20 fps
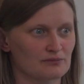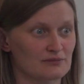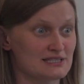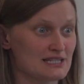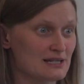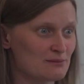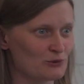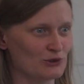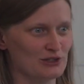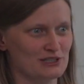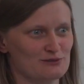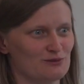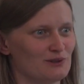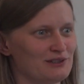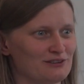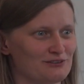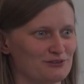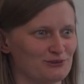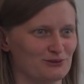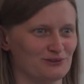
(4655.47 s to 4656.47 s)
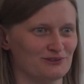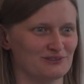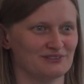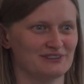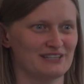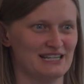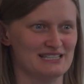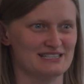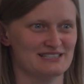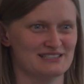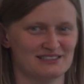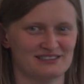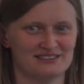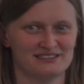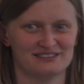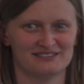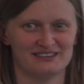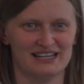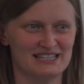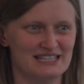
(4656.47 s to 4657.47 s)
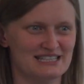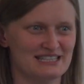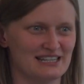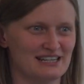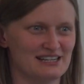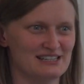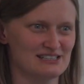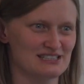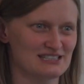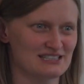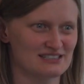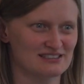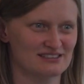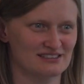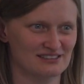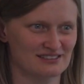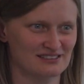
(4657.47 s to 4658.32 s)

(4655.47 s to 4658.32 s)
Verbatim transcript: Sigmoids, wonderful. Yes. Anything else?